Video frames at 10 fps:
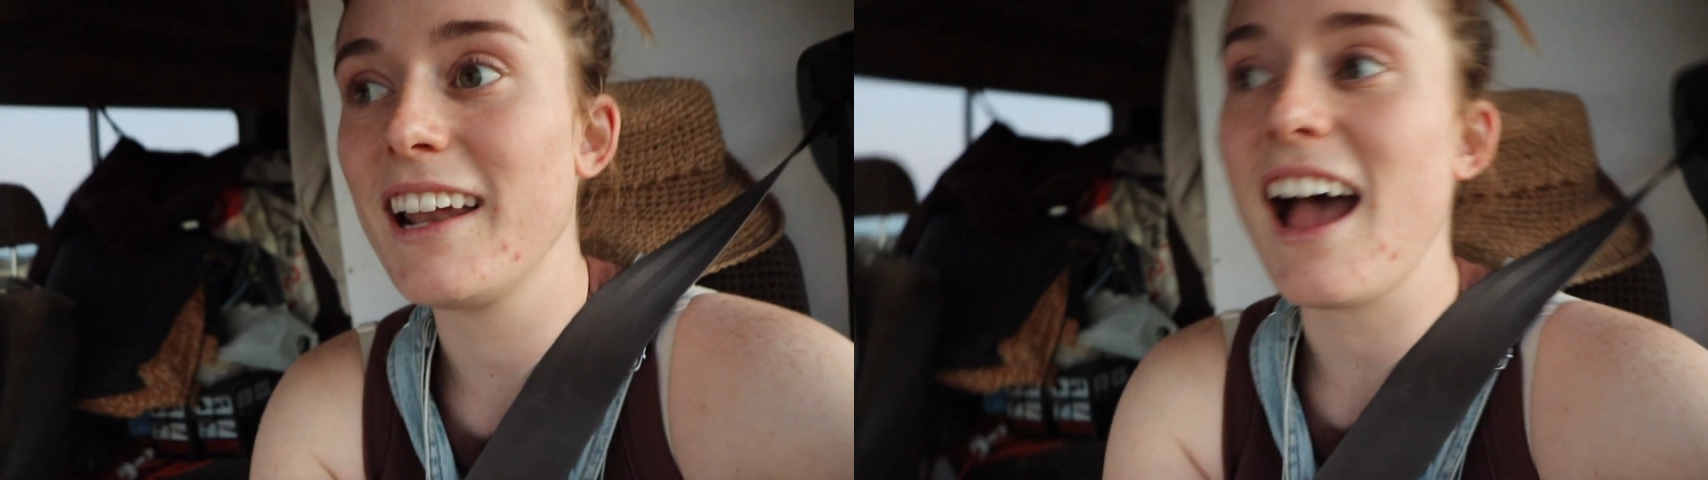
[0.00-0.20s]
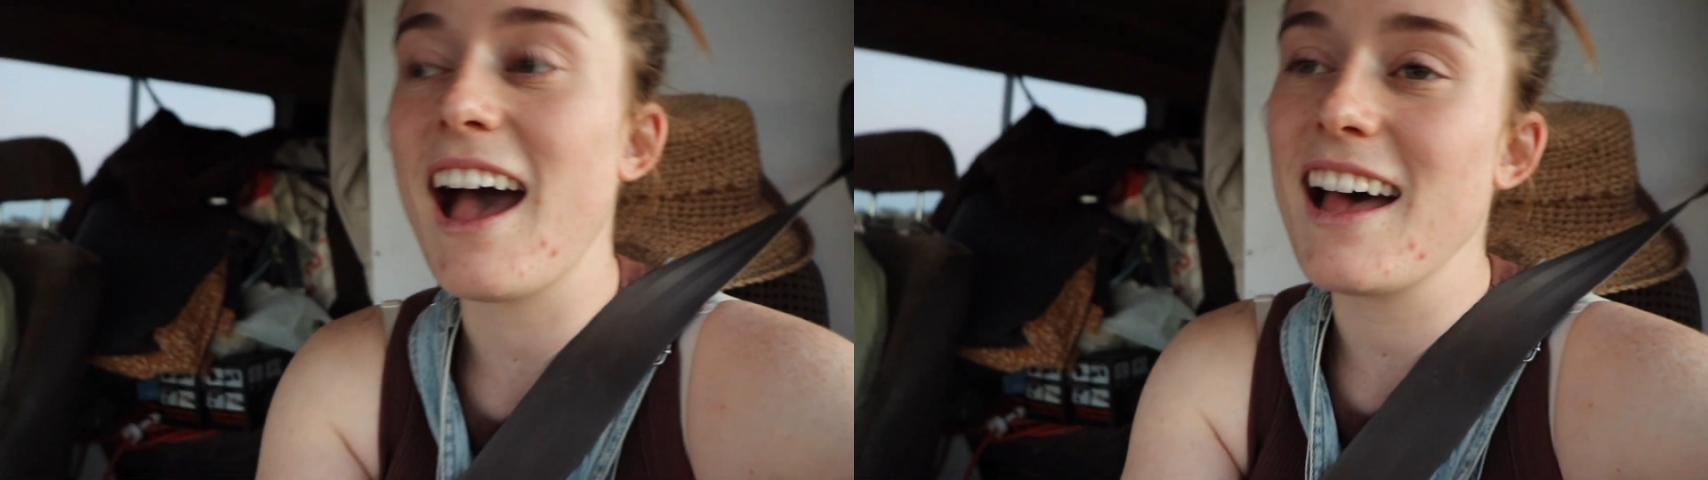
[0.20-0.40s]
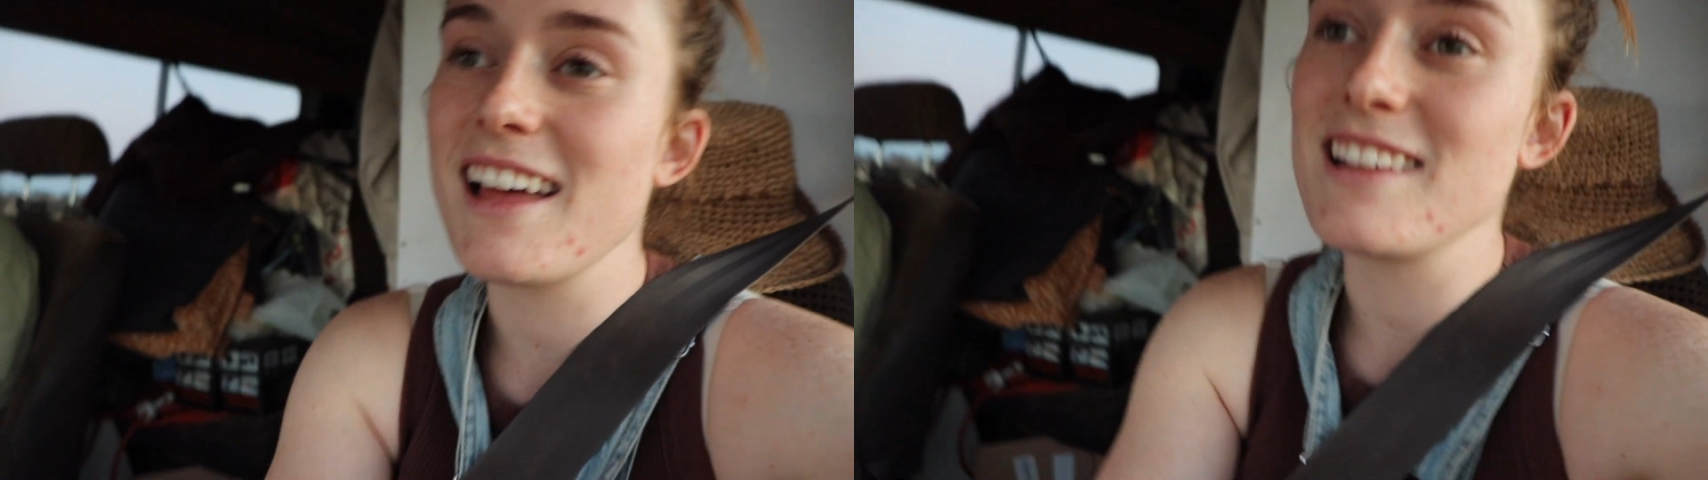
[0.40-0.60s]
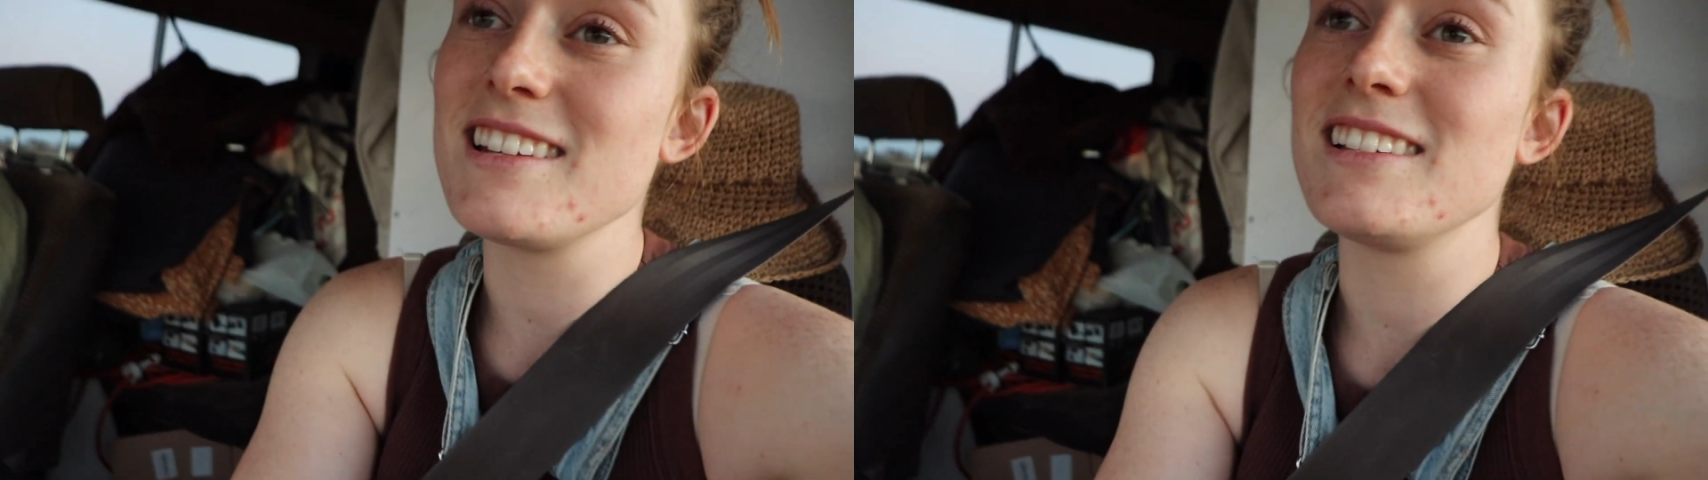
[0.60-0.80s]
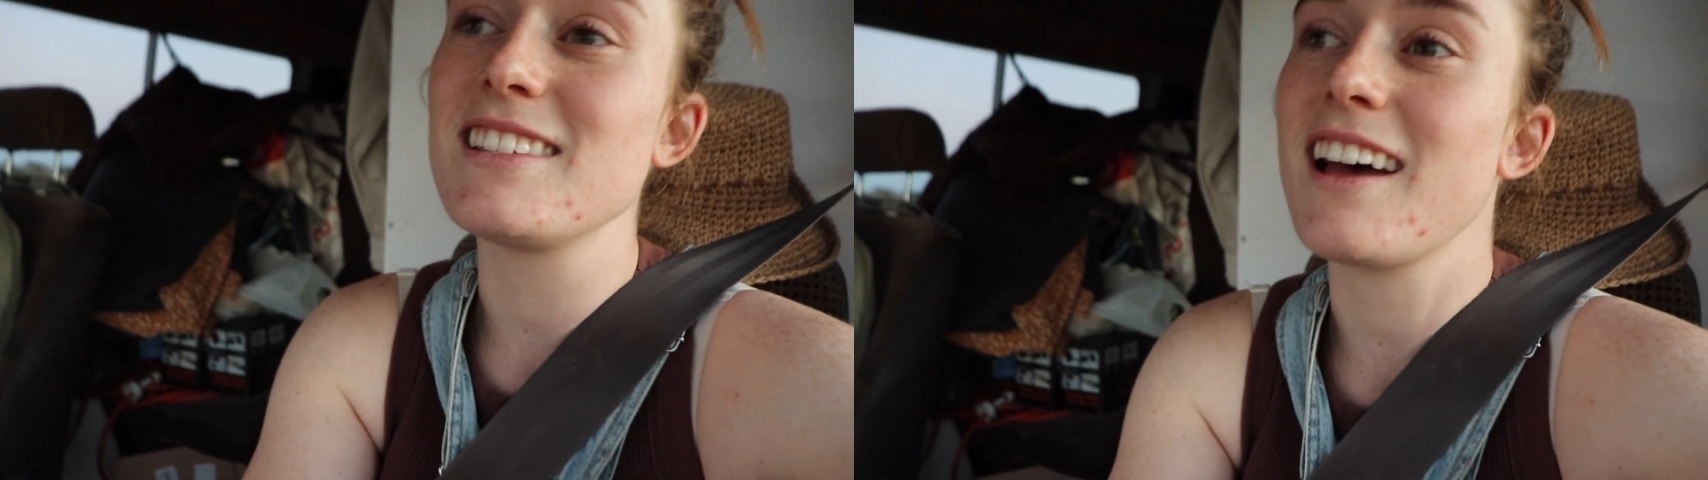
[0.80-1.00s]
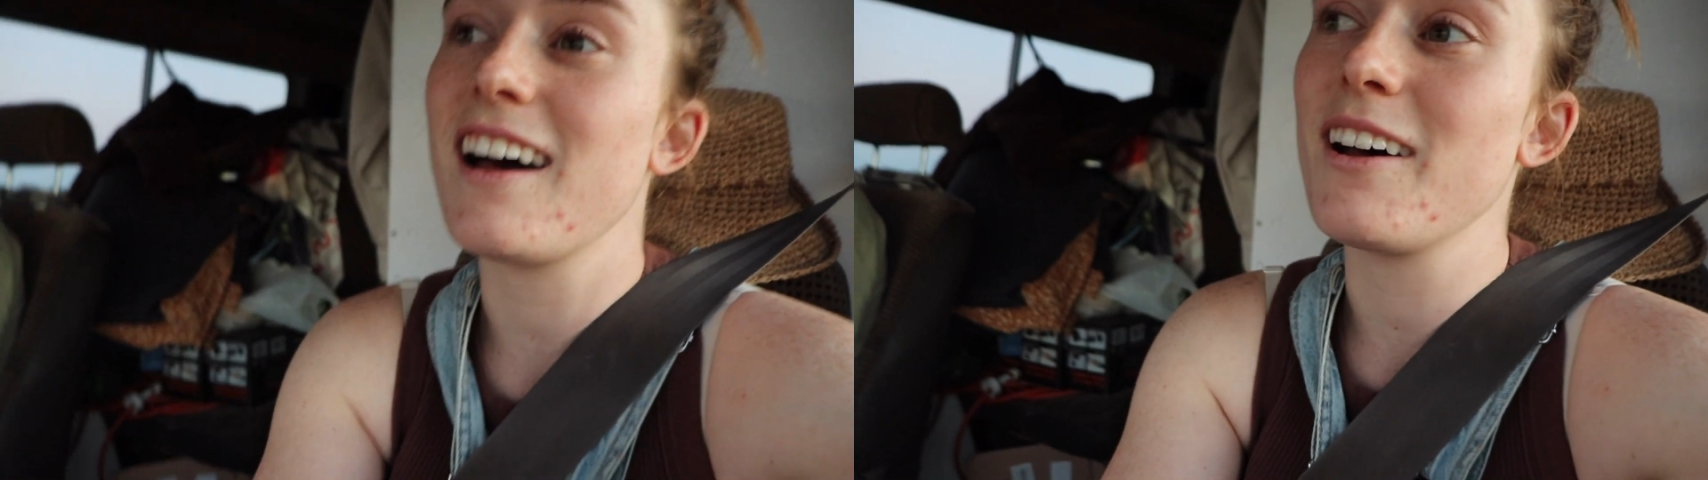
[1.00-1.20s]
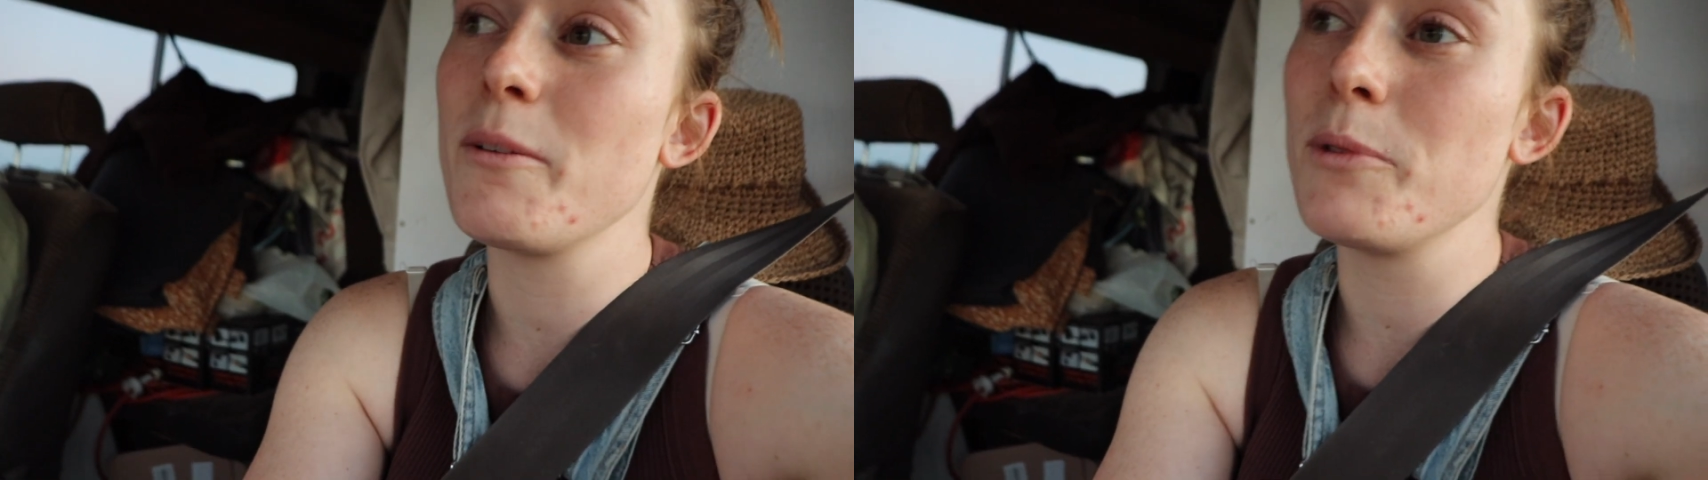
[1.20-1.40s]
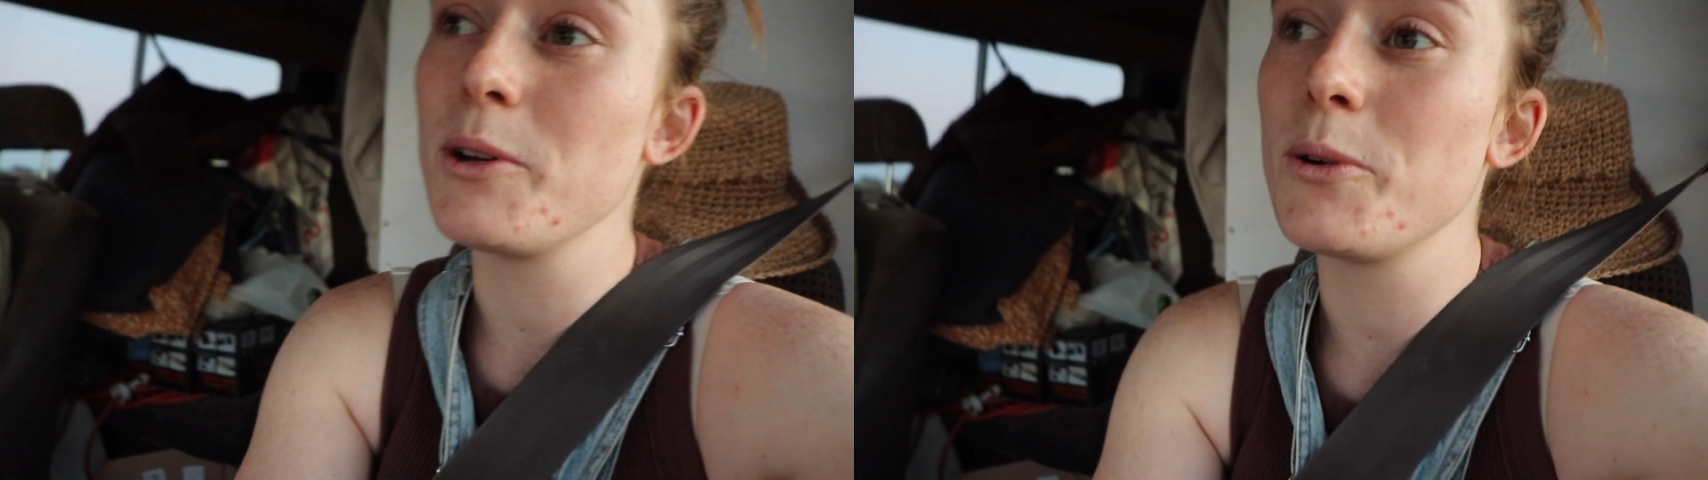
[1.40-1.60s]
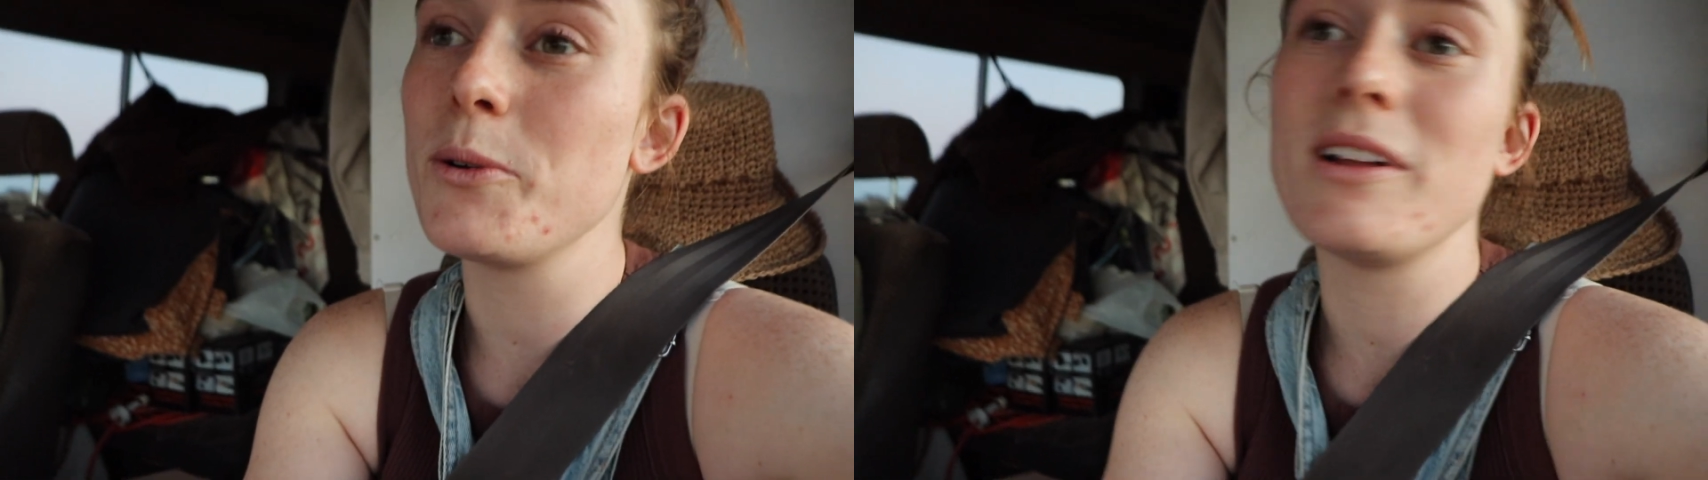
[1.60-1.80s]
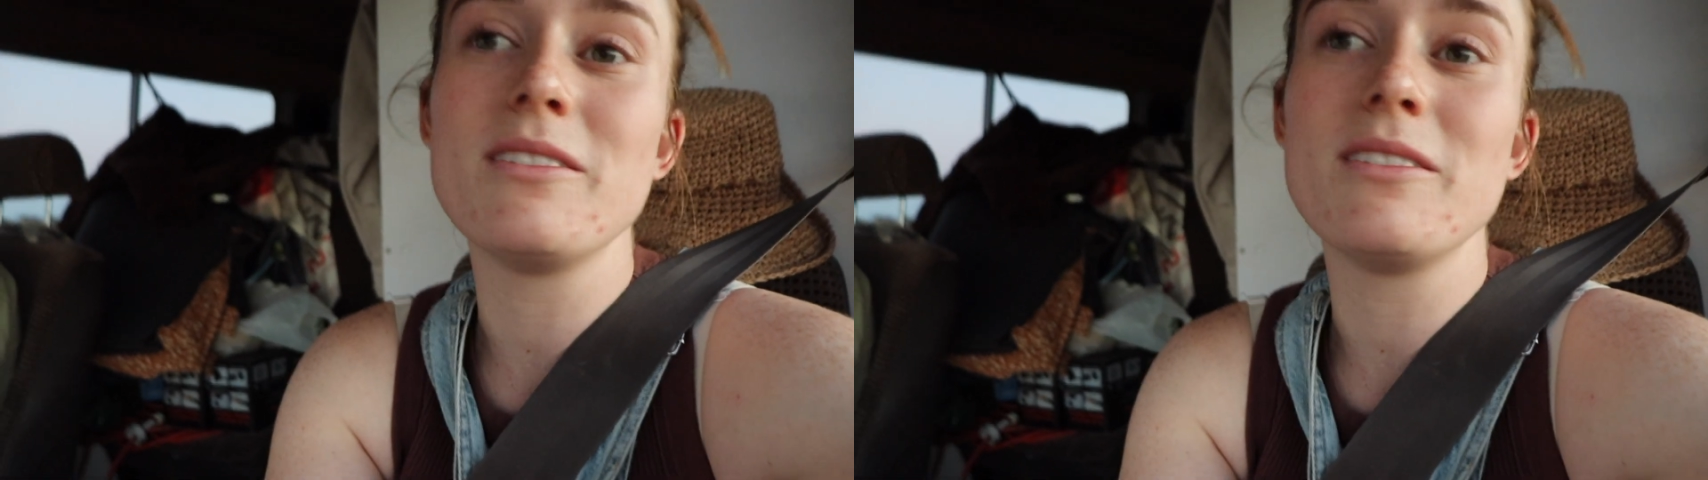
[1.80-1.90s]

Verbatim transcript: and um, we'll